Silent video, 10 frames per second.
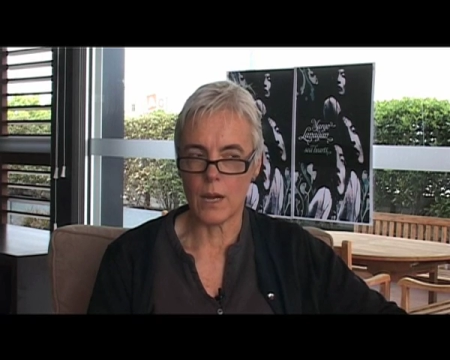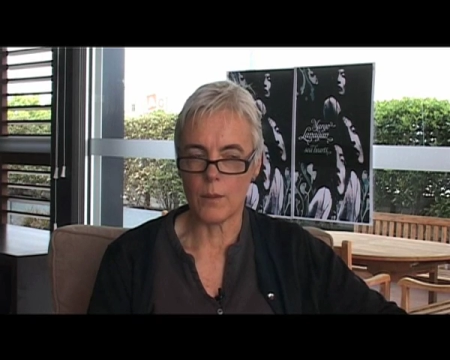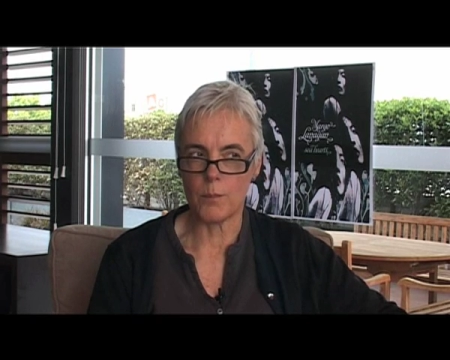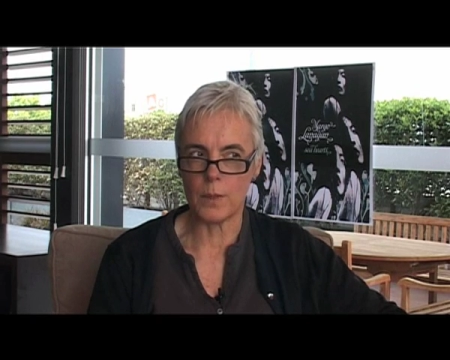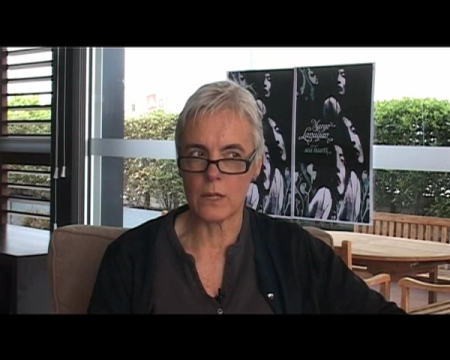
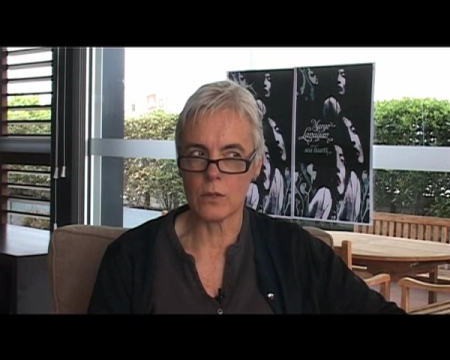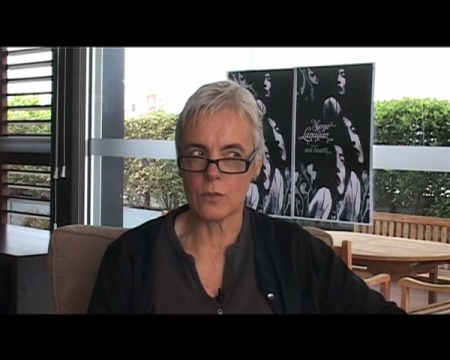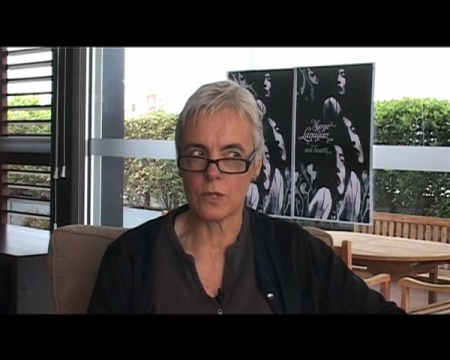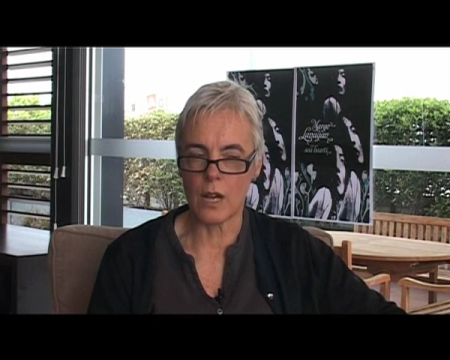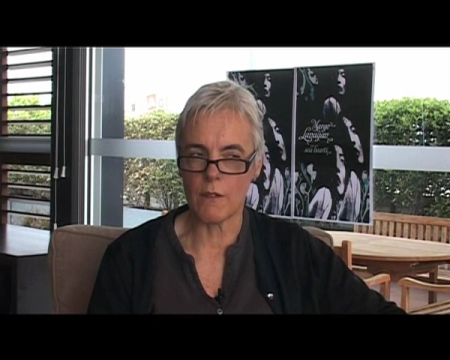
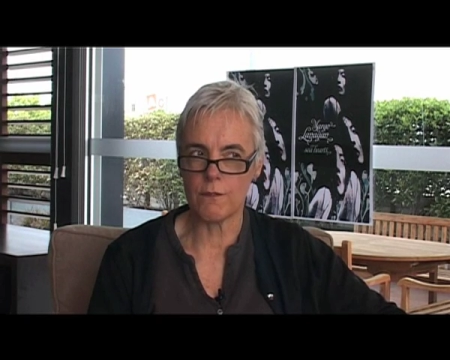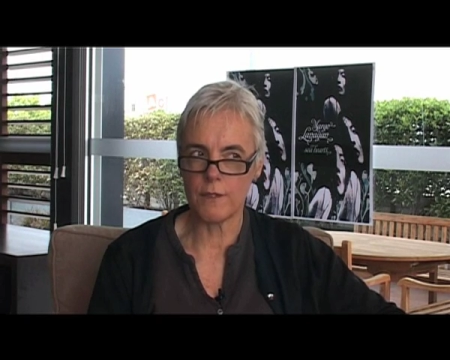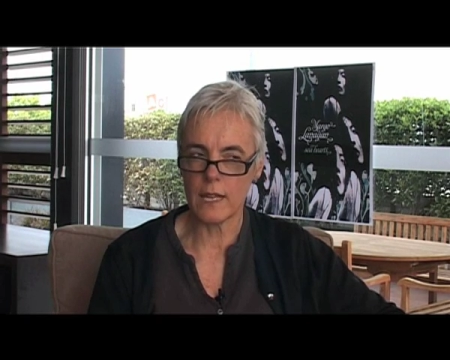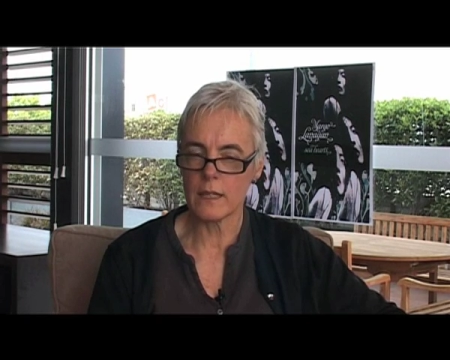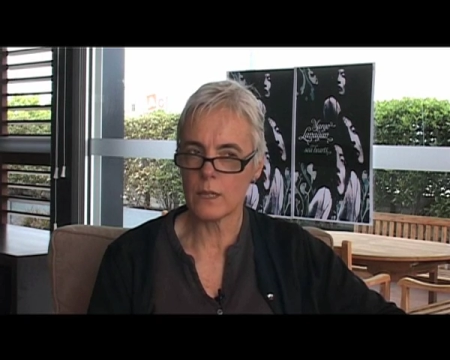because I've
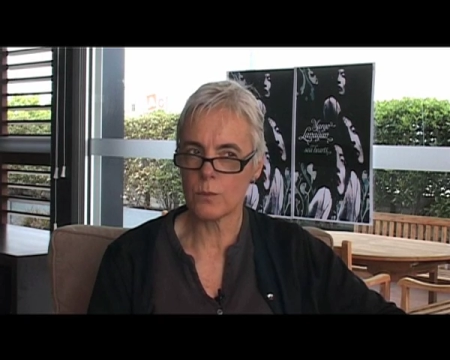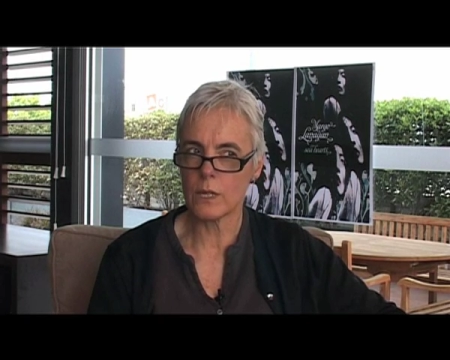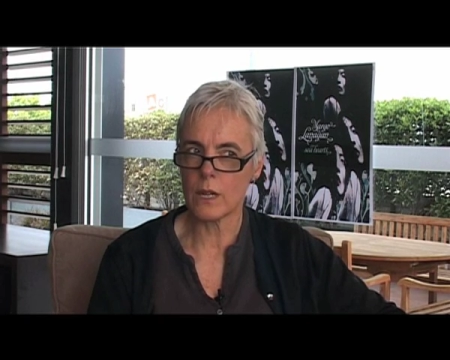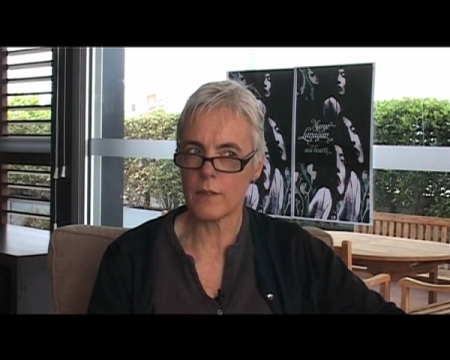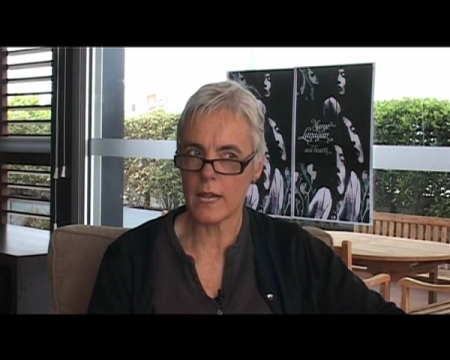found that
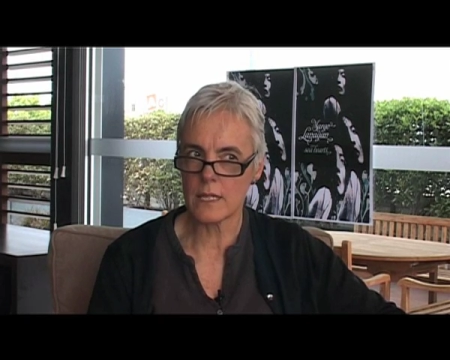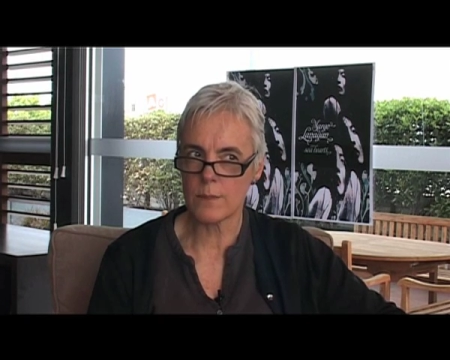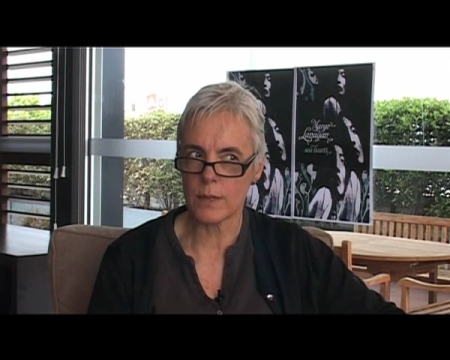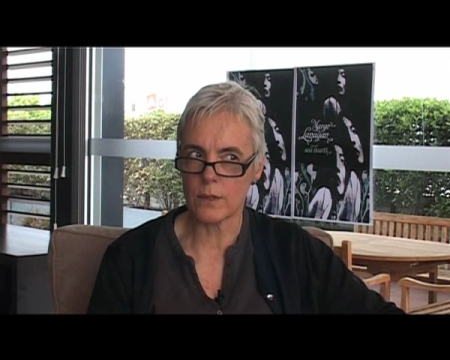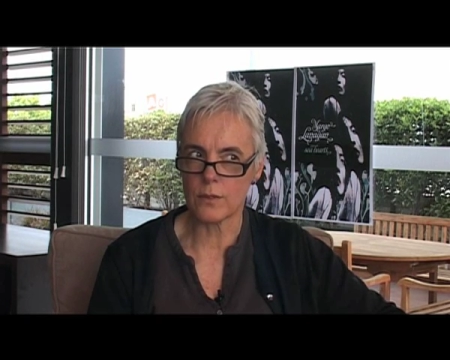when I've had
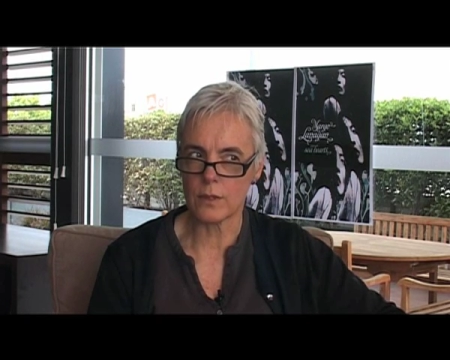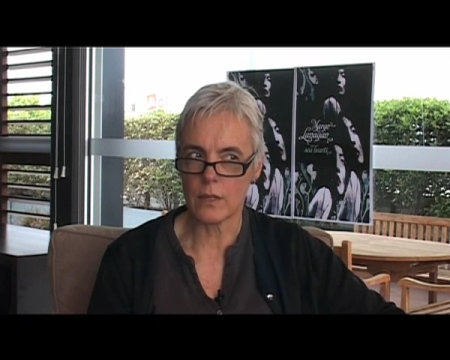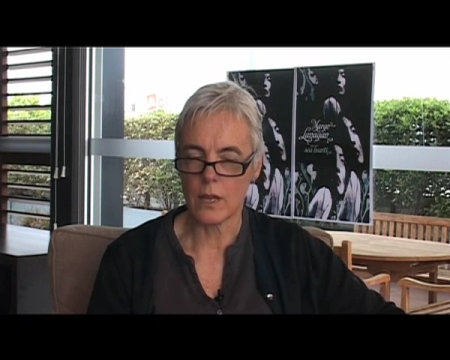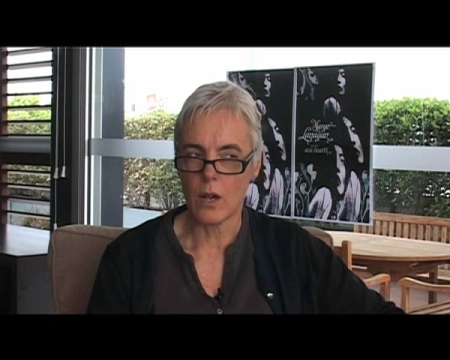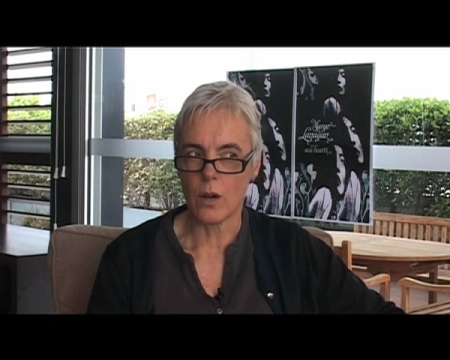spells
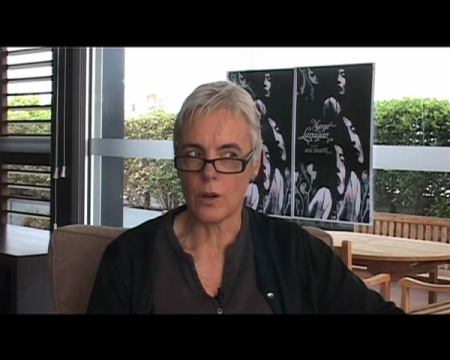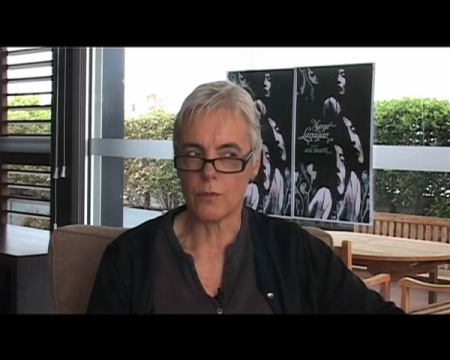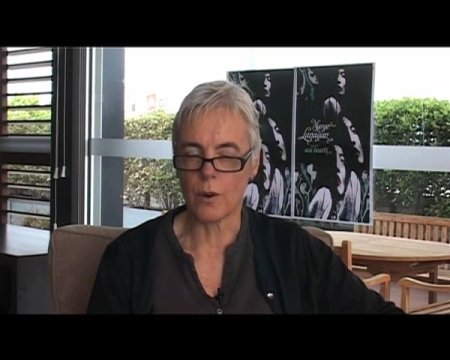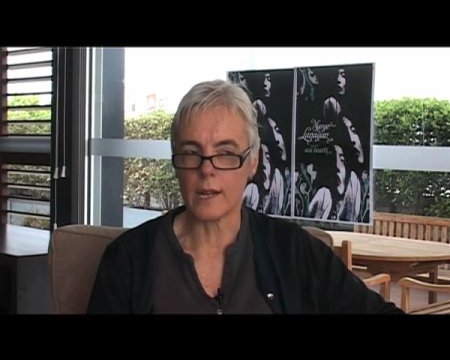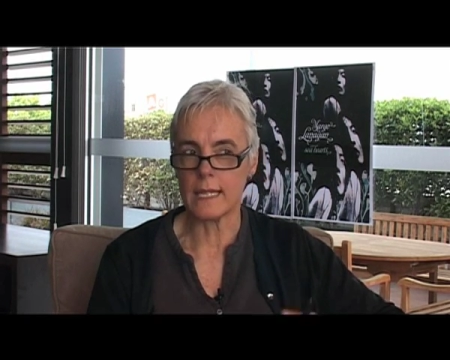
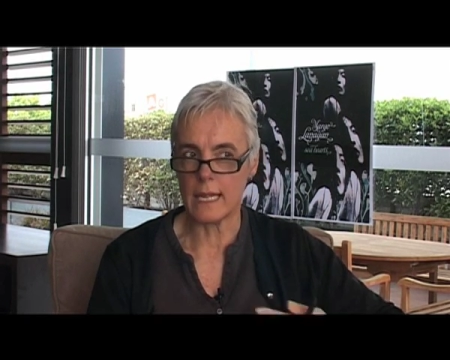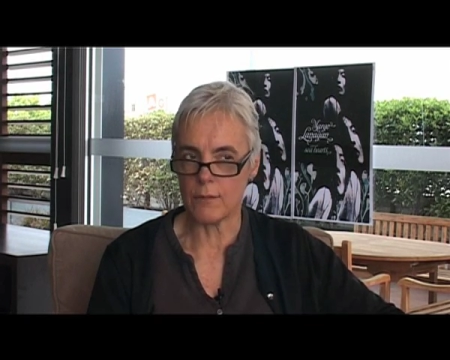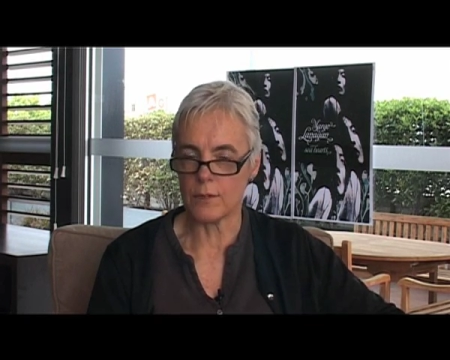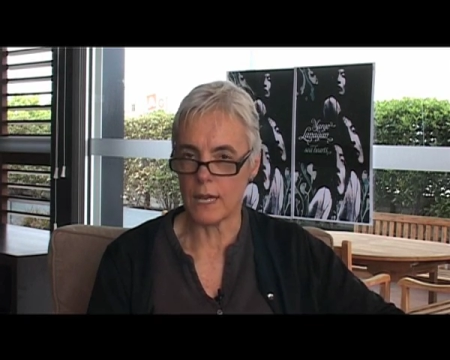of writing every day